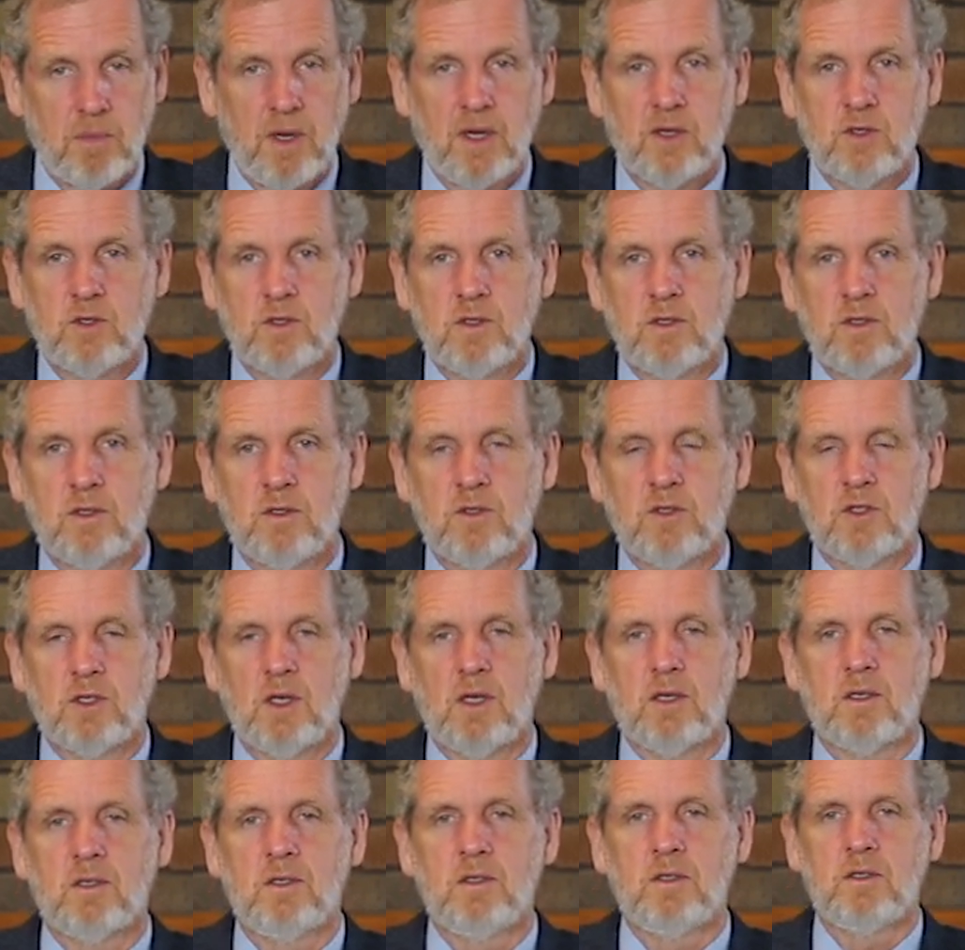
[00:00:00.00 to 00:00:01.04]
Passages
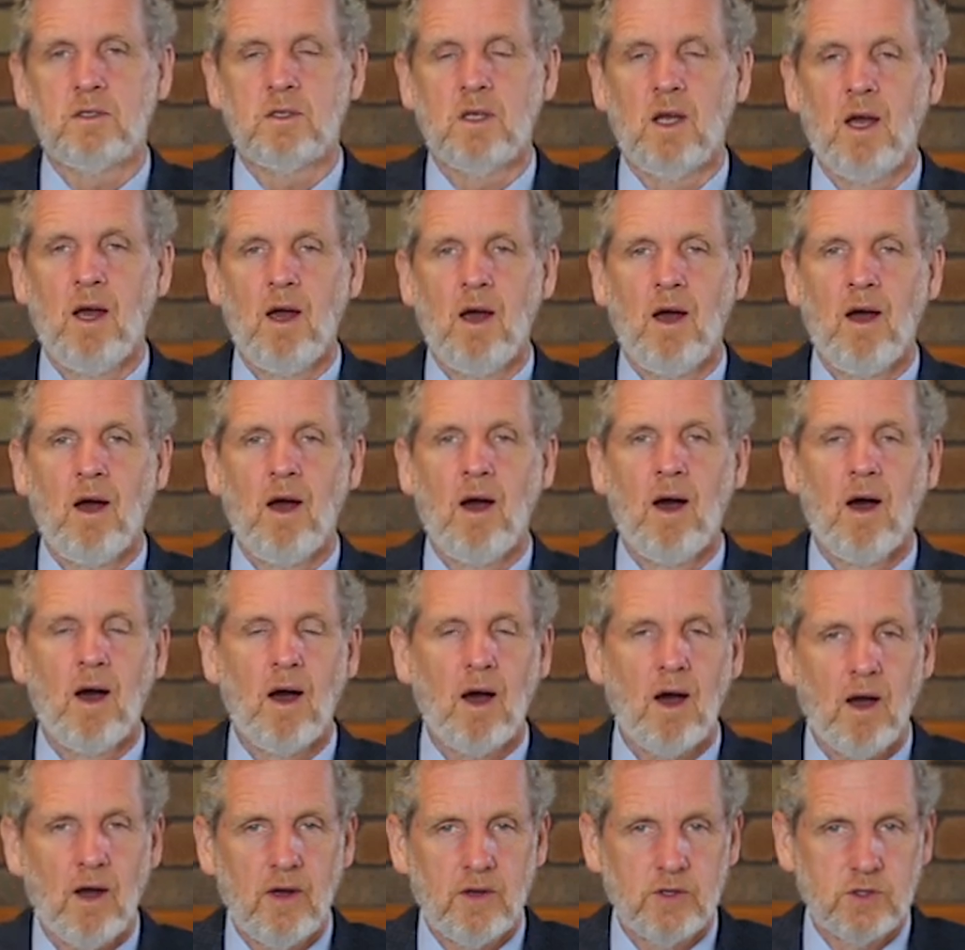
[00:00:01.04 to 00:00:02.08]
such as
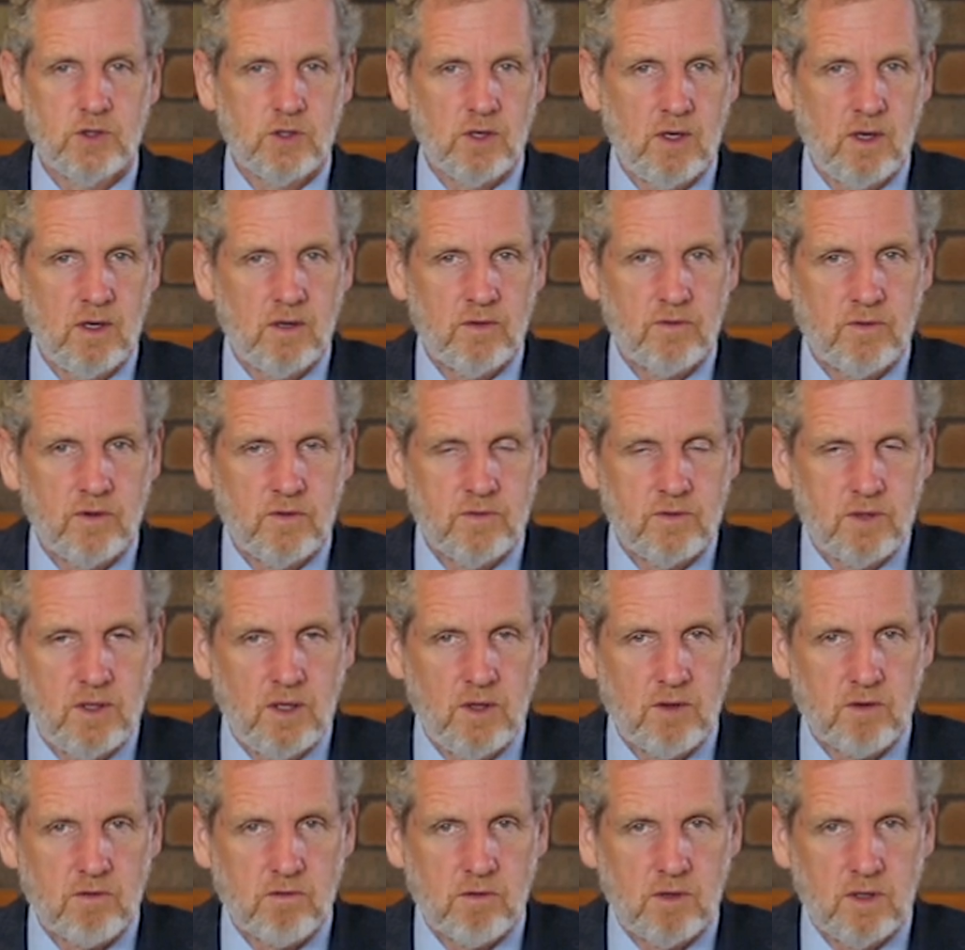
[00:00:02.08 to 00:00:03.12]
Isaiah
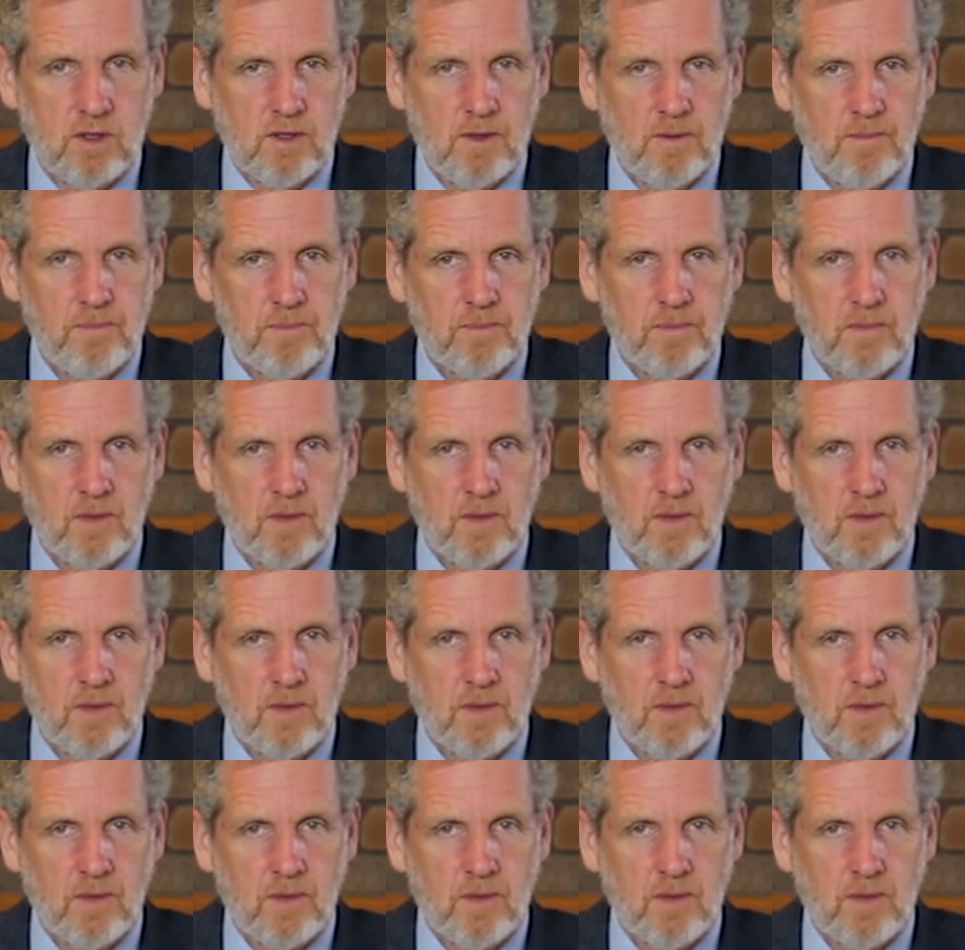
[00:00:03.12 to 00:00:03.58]
53,